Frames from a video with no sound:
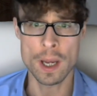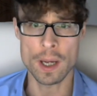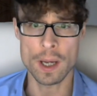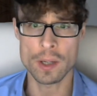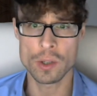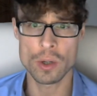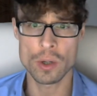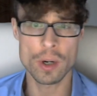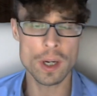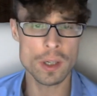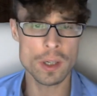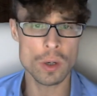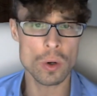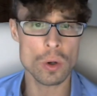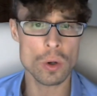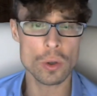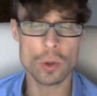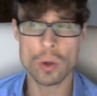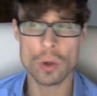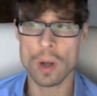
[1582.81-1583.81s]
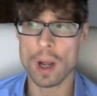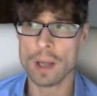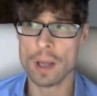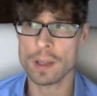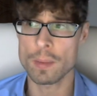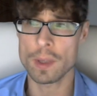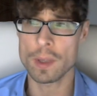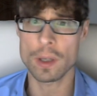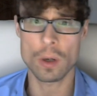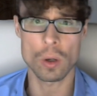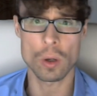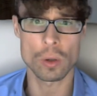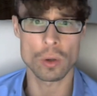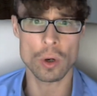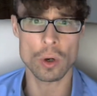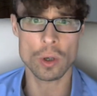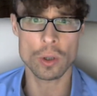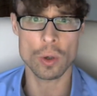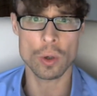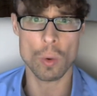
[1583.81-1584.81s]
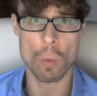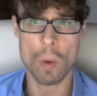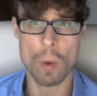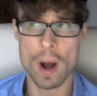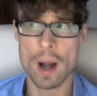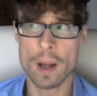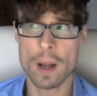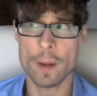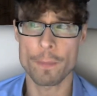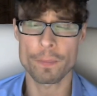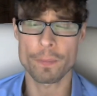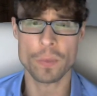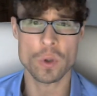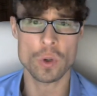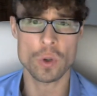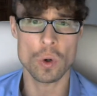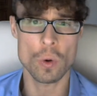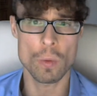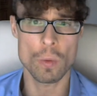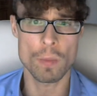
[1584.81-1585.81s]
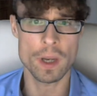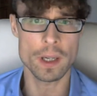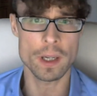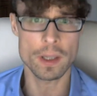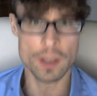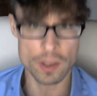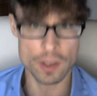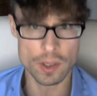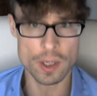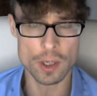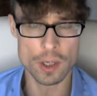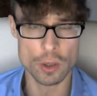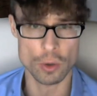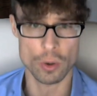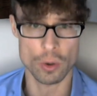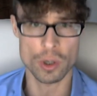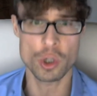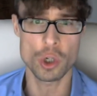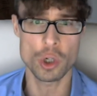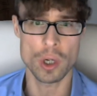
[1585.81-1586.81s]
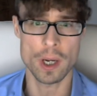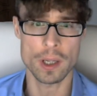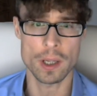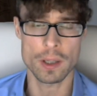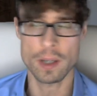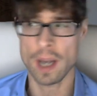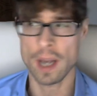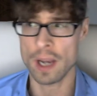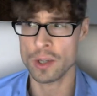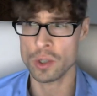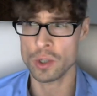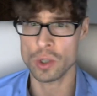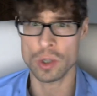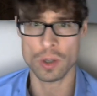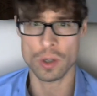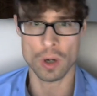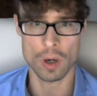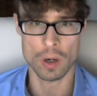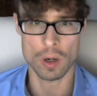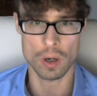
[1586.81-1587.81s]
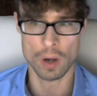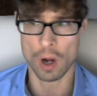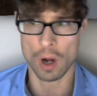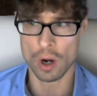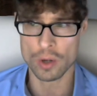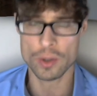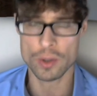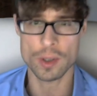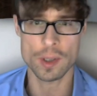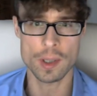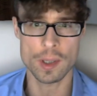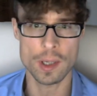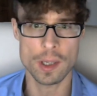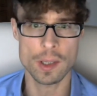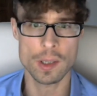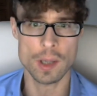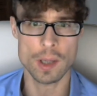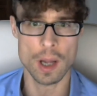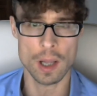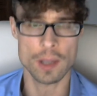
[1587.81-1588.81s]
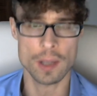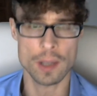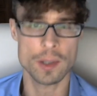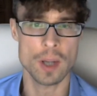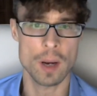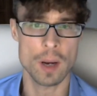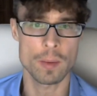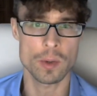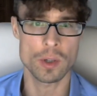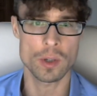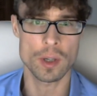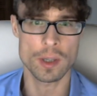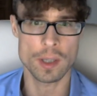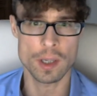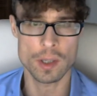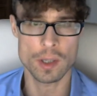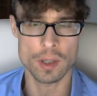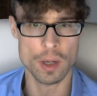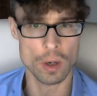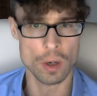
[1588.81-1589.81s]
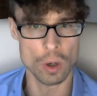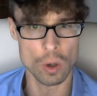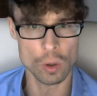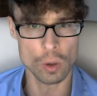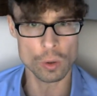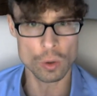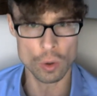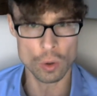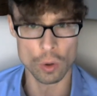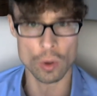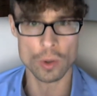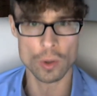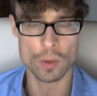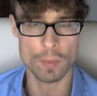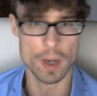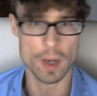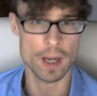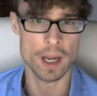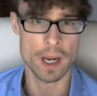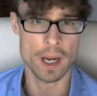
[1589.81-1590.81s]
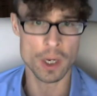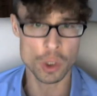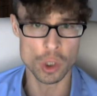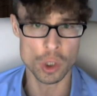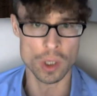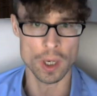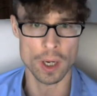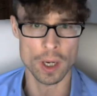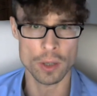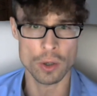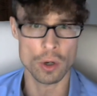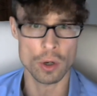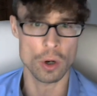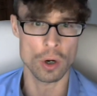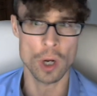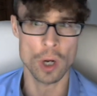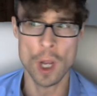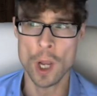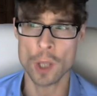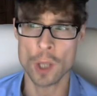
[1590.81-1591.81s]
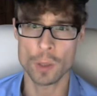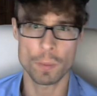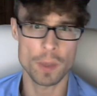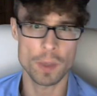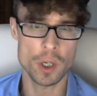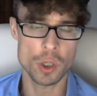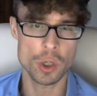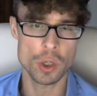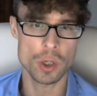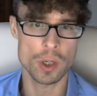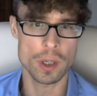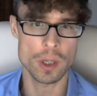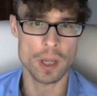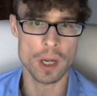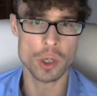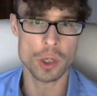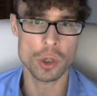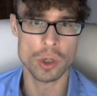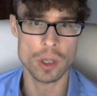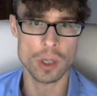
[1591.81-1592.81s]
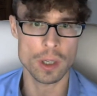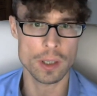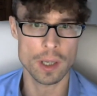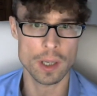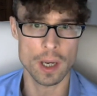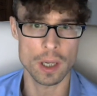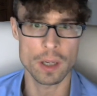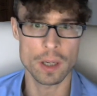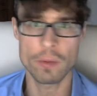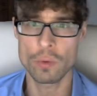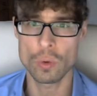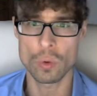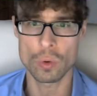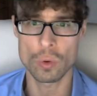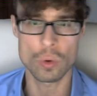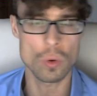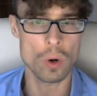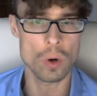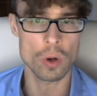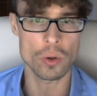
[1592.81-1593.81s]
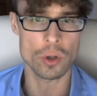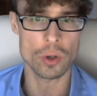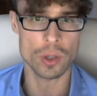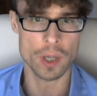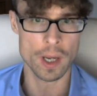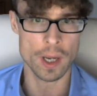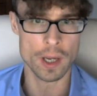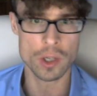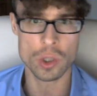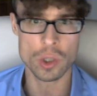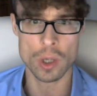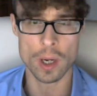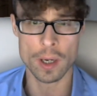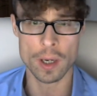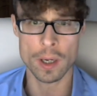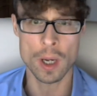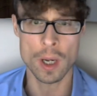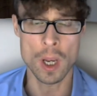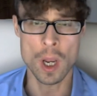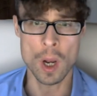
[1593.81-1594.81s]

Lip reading: It's the reason also, as a medical doctor, why so many diseases originate. Cancer, heart disease, Alzheimer's disease, they're all caused by aging. There are species in nature that can live to 200 years, like